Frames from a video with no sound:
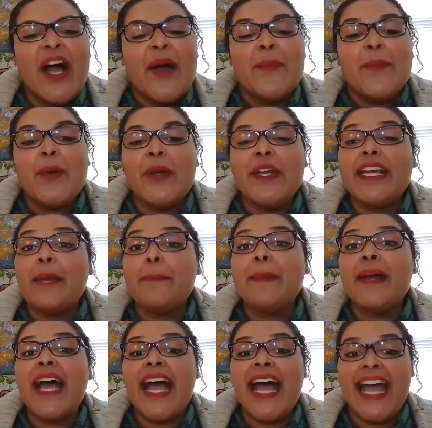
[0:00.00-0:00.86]
Point
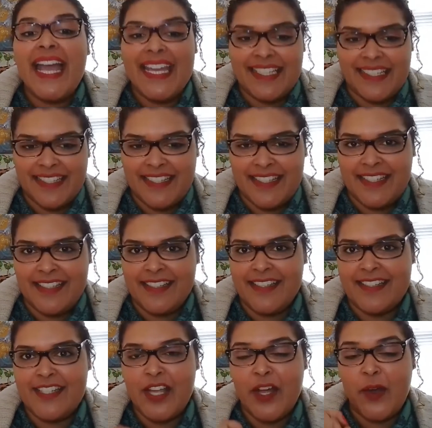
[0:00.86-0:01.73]
number 8.
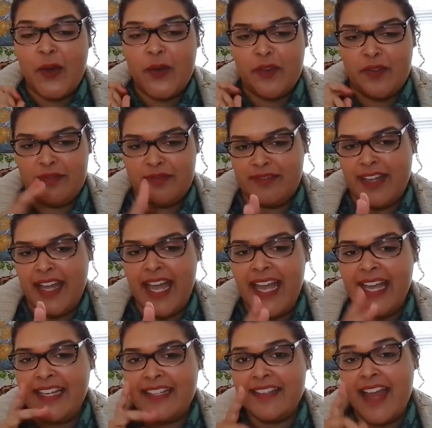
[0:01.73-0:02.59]
So
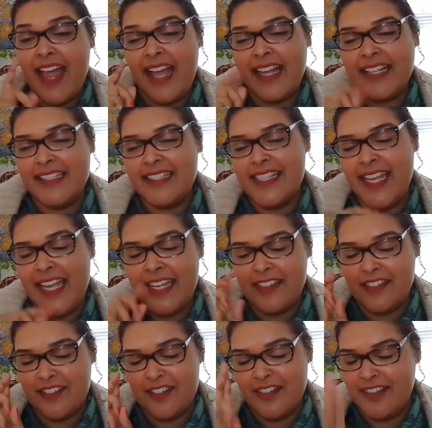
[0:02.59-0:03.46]
8, 9,
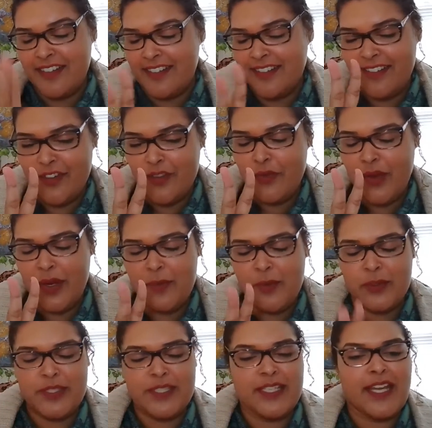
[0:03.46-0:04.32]
10. 3
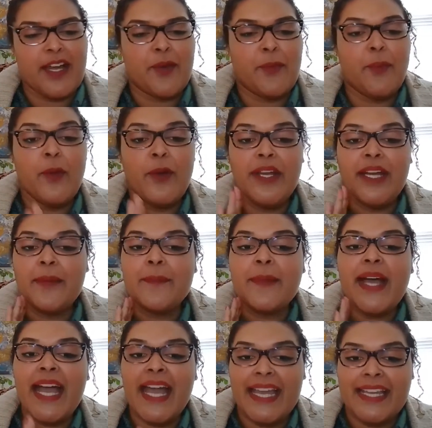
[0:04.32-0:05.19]
more to go. Point
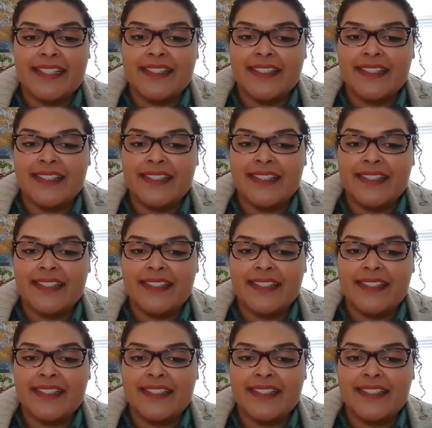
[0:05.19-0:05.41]
number 8.